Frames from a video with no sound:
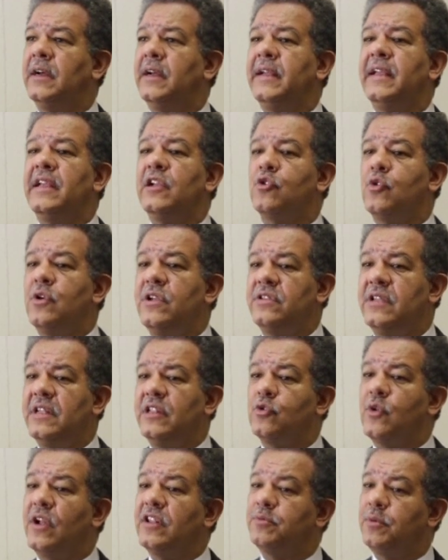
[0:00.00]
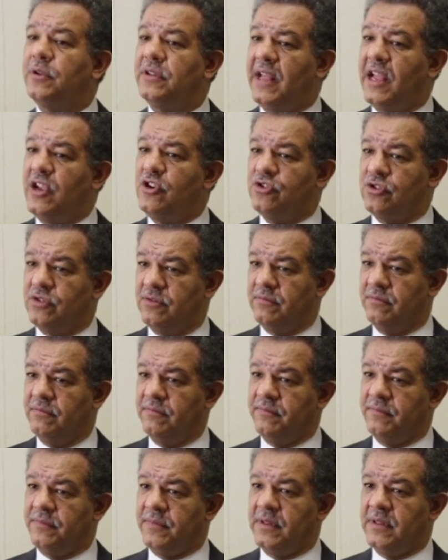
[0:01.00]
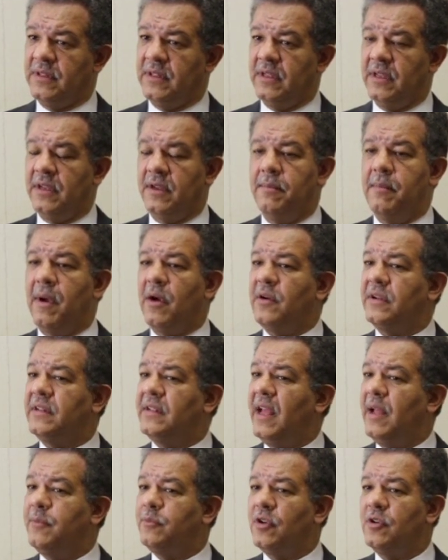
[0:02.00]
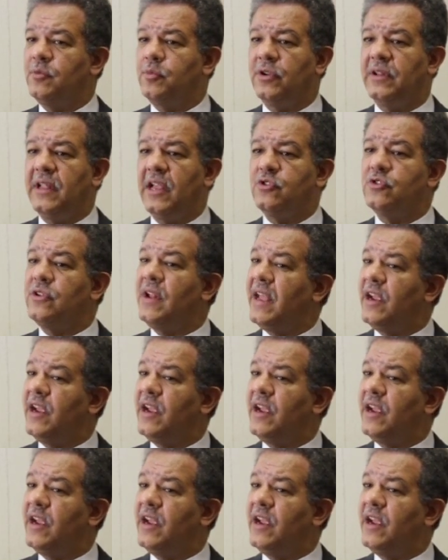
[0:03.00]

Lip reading: Increasing transportation, maritime transportation,